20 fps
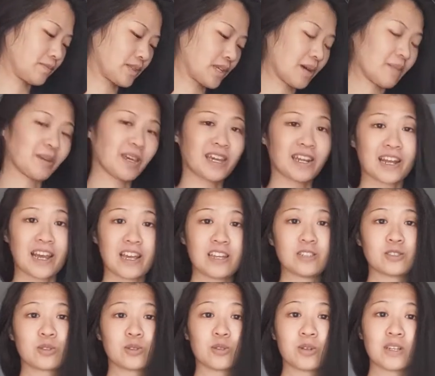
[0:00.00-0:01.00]
coming out of
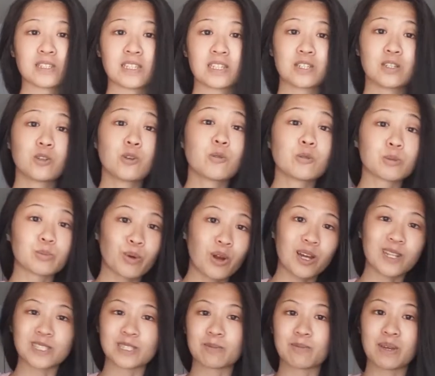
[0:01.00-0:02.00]
high school, because I knew it was
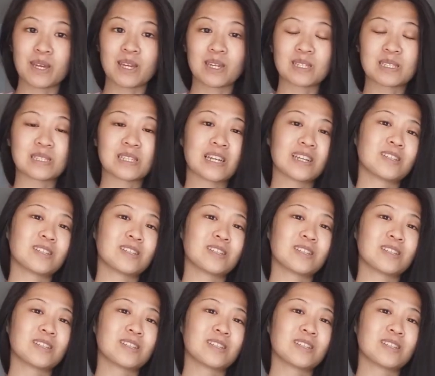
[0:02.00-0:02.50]
project-based.